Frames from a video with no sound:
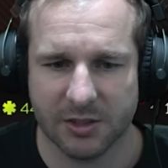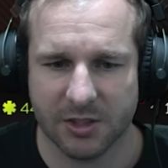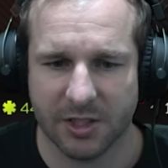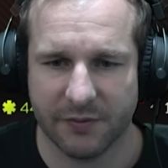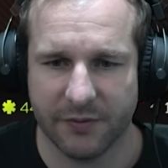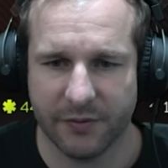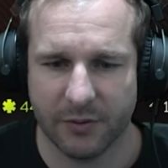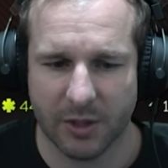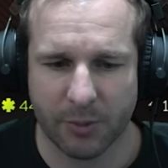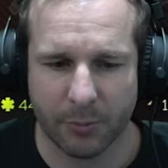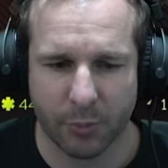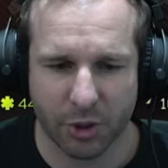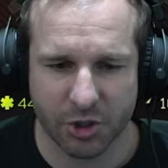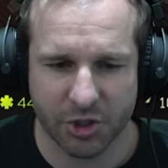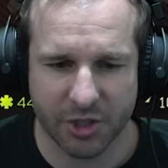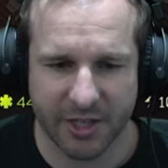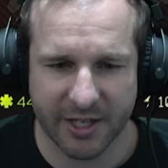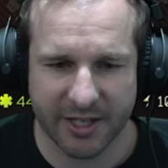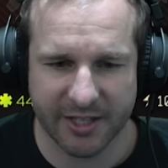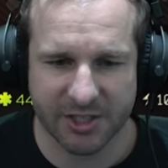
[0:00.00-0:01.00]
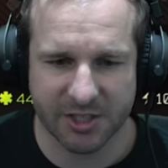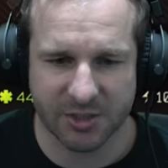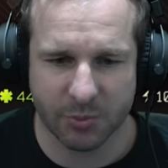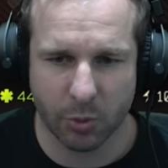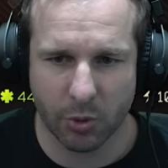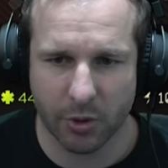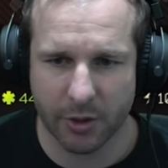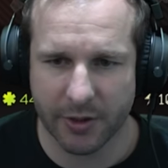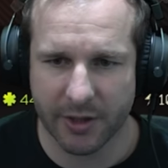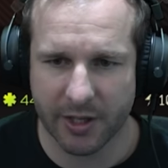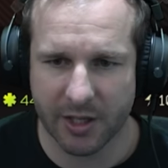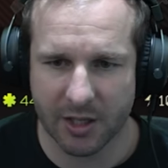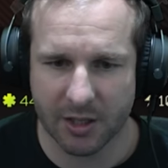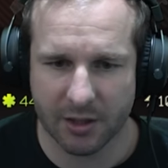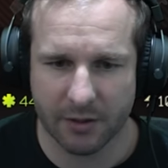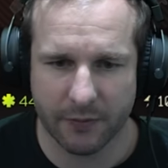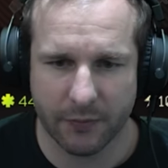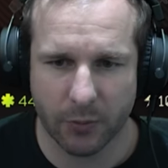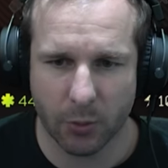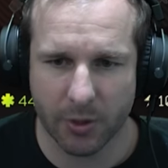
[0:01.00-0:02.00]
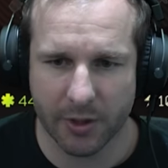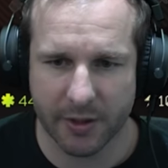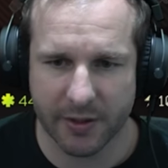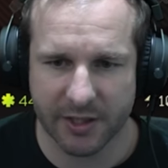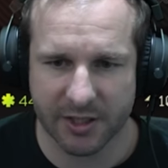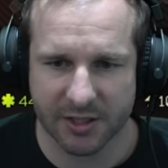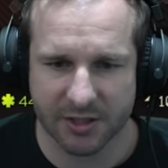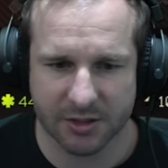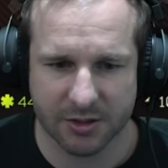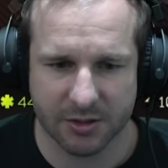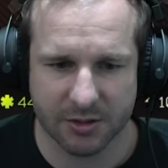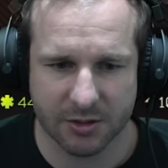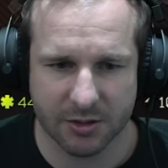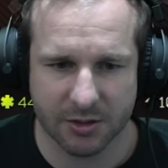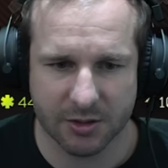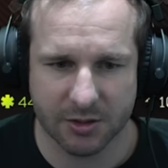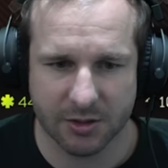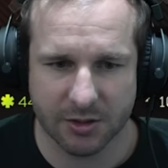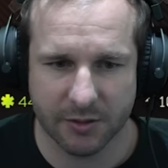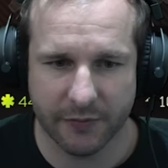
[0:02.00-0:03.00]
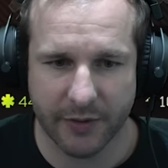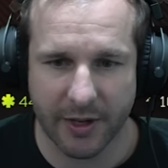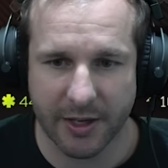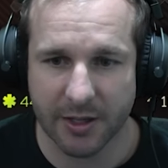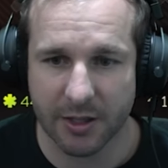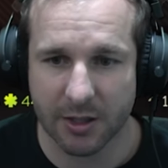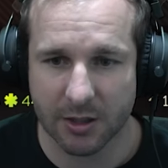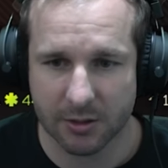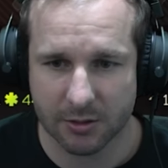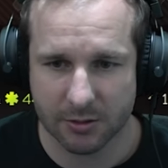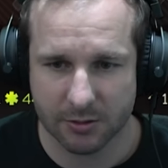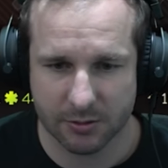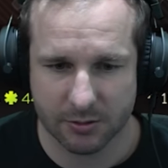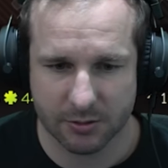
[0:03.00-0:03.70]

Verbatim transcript: That pressure gauge is worth 40,000 to vendor.